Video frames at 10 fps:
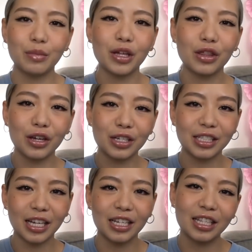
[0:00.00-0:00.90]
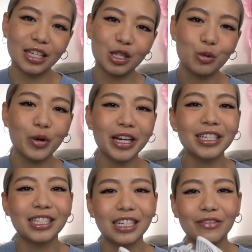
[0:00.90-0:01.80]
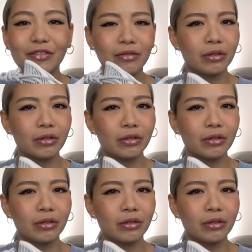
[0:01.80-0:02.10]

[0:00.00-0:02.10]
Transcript: Coming Thursday, the 26th,